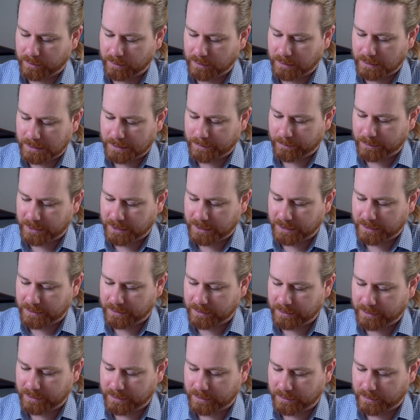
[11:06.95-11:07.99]

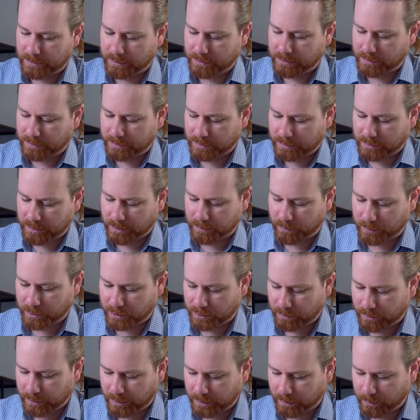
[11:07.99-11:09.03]
eliminating some
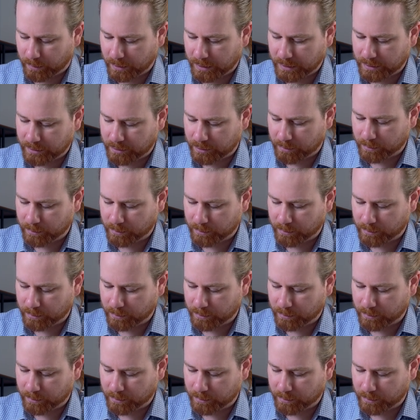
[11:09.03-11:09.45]
straight away.